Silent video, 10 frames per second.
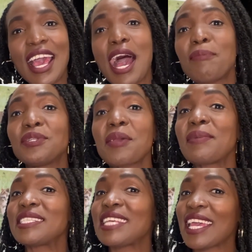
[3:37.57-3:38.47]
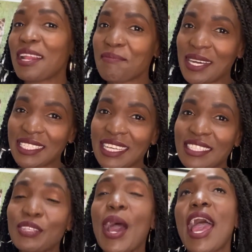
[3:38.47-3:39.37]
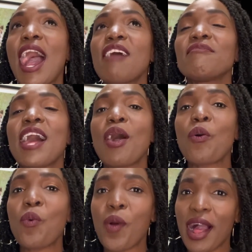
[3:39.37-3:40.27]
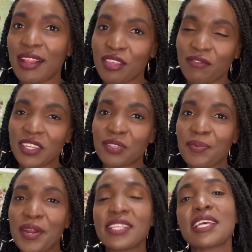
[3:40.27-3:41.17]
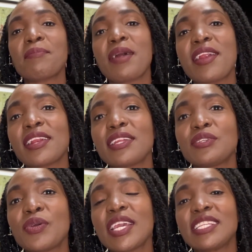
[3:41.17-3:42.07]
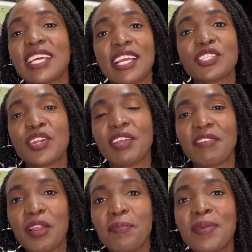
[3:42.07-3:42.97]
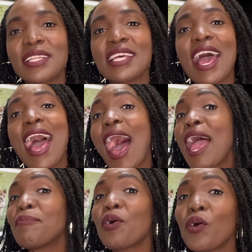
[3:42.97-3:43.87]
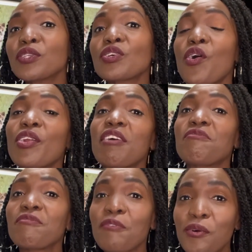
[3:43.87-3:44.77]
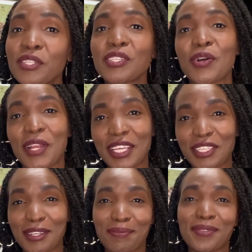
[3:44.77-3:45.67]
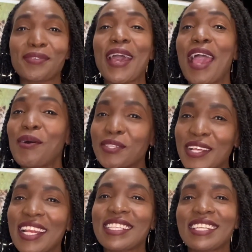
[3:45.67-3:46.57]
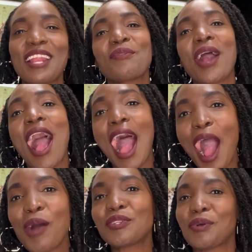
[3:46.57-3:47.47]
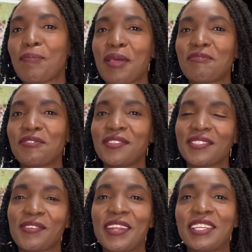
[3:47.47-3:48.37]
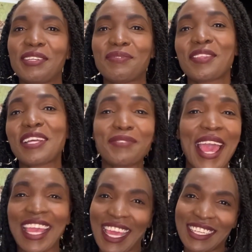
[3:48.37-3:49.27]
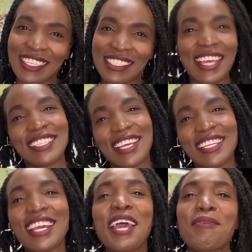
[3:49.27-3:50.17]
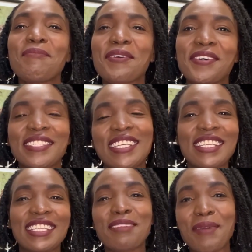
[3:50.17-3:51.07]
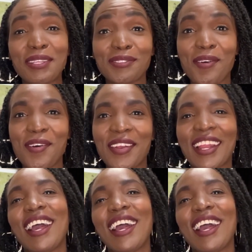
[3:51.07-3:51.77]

I'm doing my second master's, so I have wealth of experience. I'm currently doing international development. I am also on a full scholarship, so I also understand how to apply for this scholarship. So that's why I get excited, because this is in my zone.